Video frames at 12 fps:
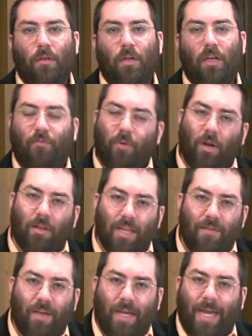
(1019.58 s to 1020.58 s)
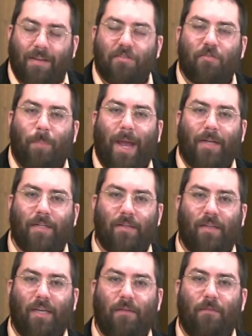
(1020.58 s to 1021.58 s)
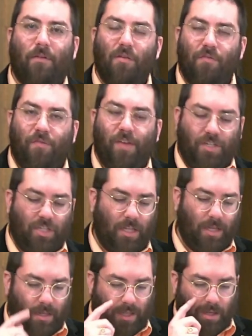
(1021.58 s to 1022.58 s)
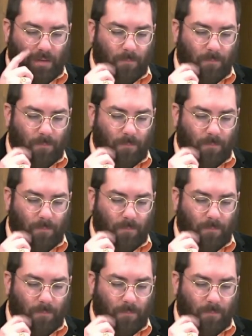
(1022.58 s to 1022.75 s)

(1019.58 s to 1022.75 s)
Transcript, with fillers: If we are living expectantly, vigilantly,